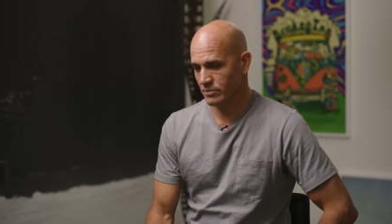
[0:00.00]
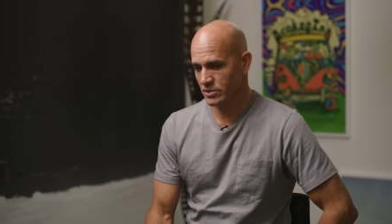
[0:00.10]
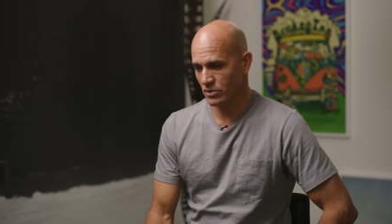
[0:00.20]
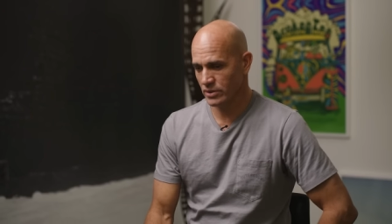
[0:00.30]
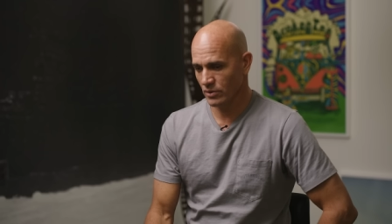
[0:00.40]
I'm
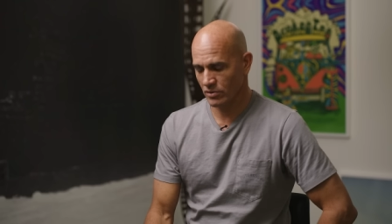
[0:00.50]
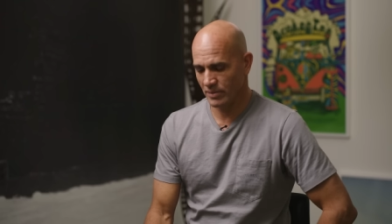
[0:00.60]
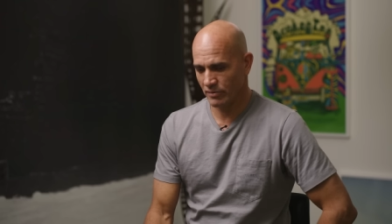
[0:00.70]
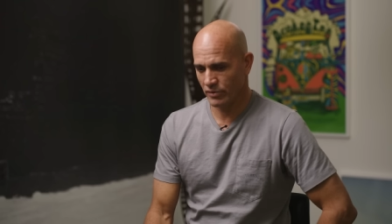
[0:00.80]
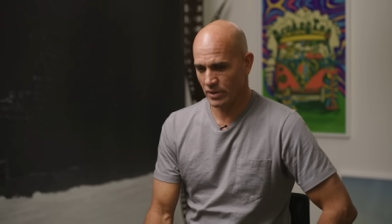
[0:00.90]
still dealing with
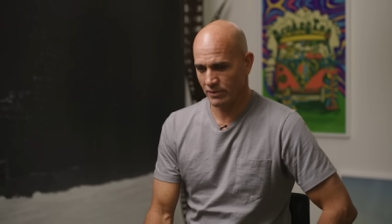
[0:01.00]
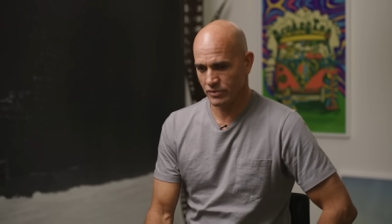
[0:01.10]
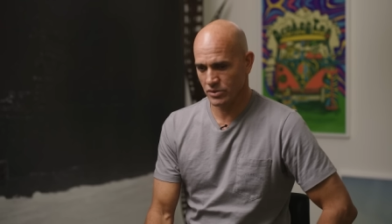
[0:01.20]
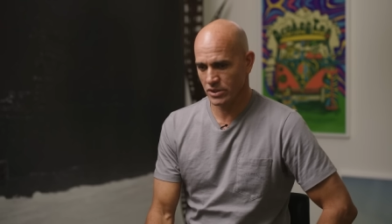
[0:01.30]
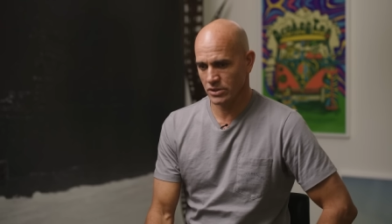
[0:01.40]
my foot
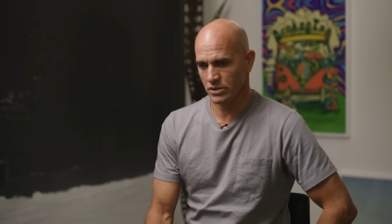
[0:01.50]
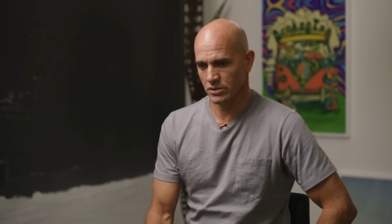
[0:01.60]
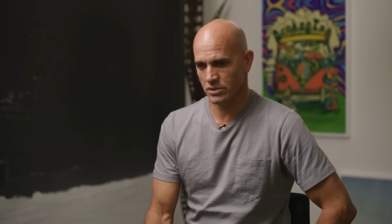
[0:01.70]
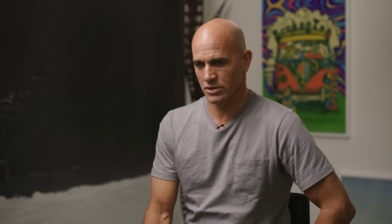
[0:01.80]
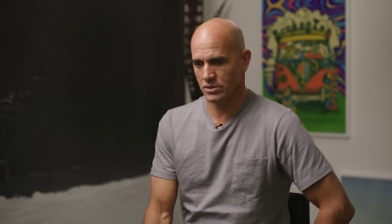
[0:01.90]
after six
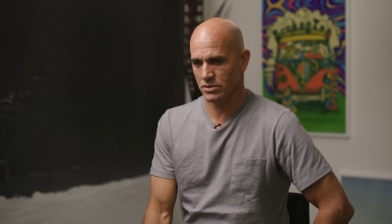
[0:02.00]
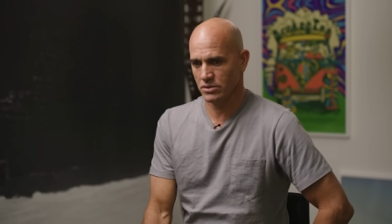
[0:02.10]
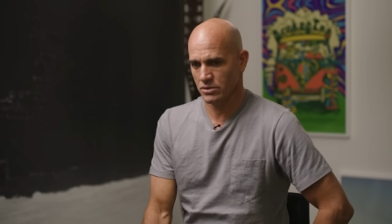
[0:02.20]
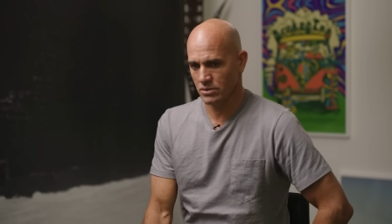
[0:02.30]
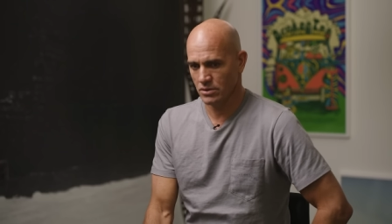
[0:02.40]
years.
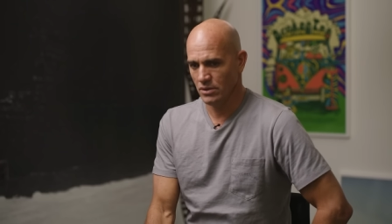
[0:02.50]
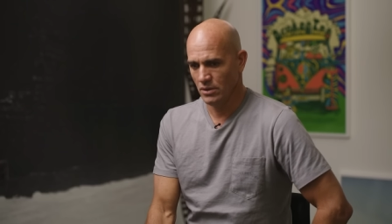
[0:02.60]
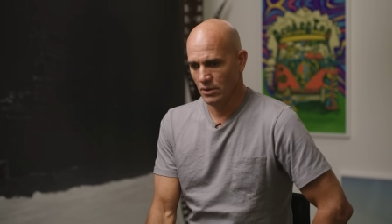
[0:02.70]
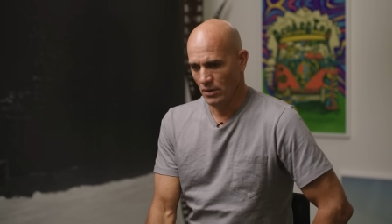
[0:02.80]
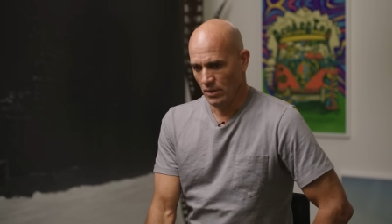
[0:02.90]
It's,
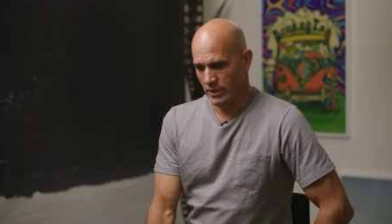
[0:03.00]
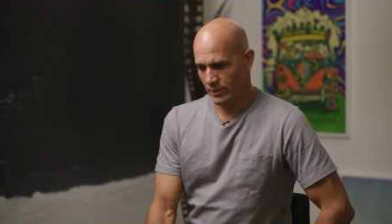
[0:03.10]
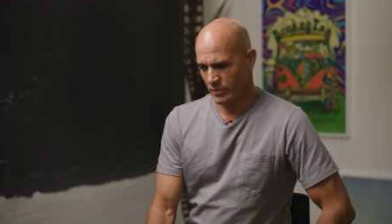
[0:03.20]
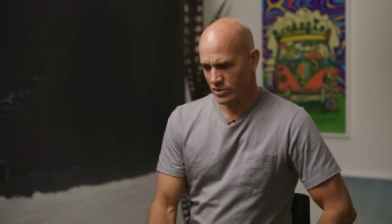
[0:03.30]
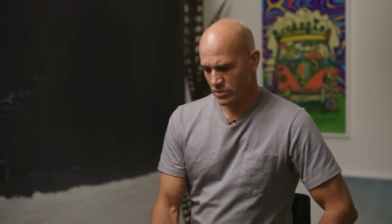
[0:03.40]

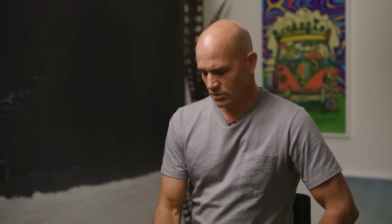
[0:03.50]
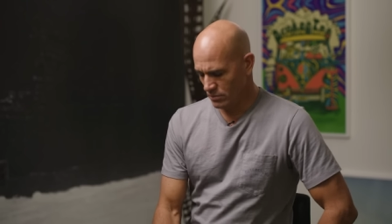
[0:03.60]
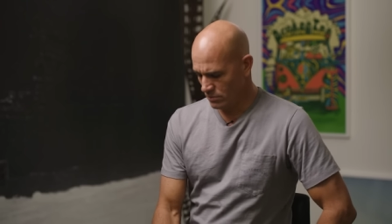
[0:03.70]
it was